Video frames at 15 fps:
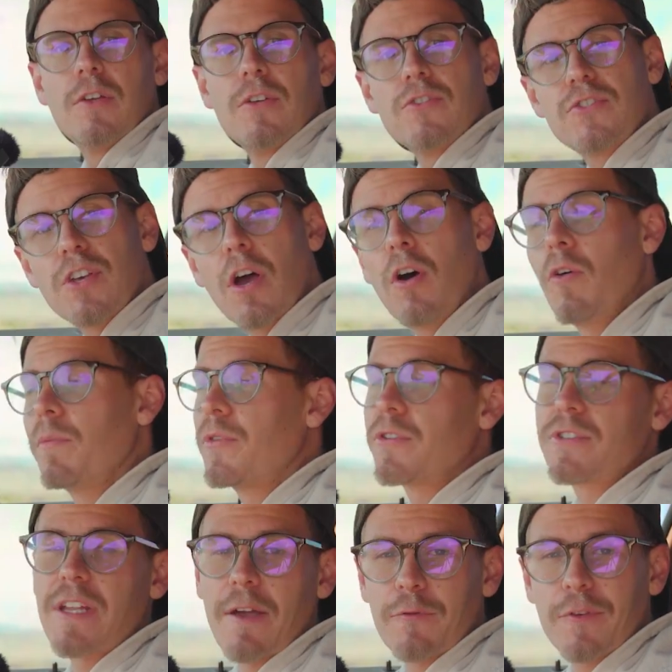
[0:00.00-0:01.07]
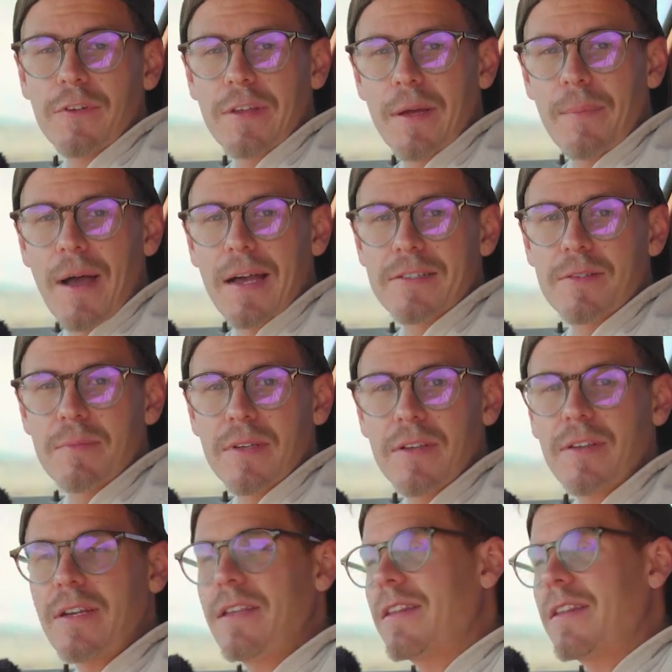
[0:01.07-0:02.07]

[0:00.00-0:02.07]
So there's definitely a possibility